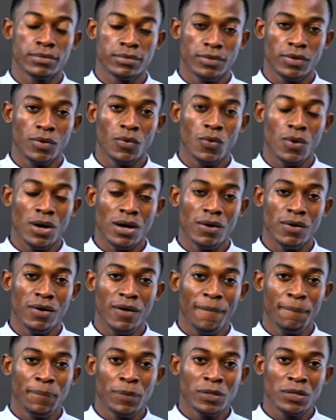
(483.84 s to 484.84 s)
Wow.
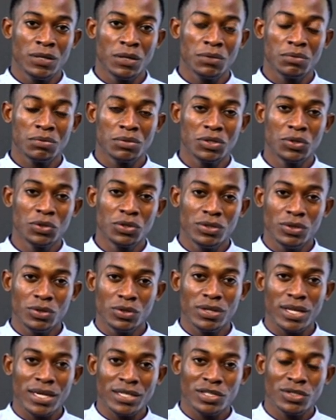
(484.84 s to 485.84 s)
So you
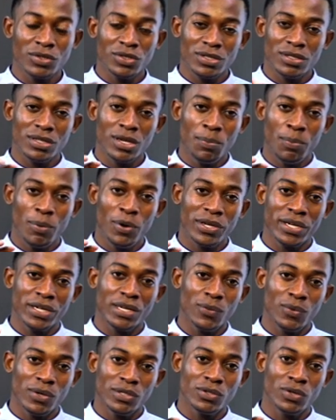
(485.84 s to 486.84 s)
touched on a point that I
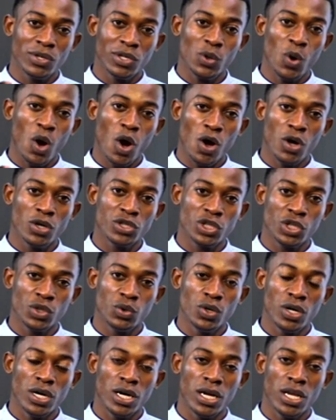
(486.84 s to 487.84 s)
was going to ask
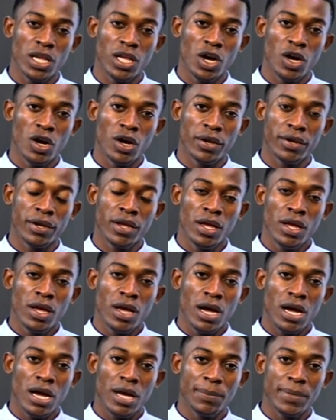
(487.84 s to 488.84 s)
you earlier on,
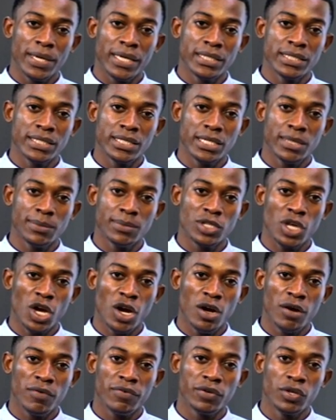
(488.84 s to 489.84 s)
in terms
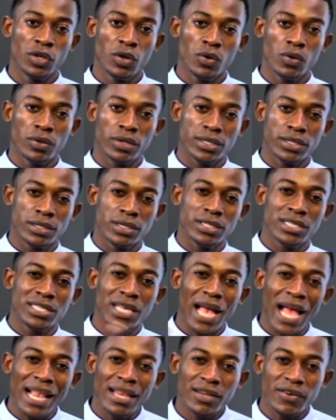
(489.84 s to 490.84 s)
of this
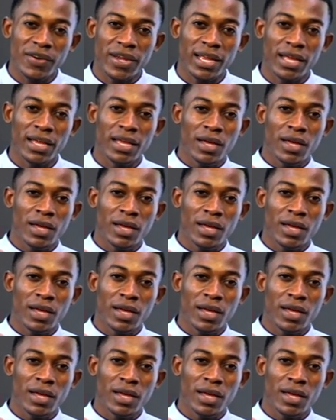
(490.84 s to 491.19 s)
coloring.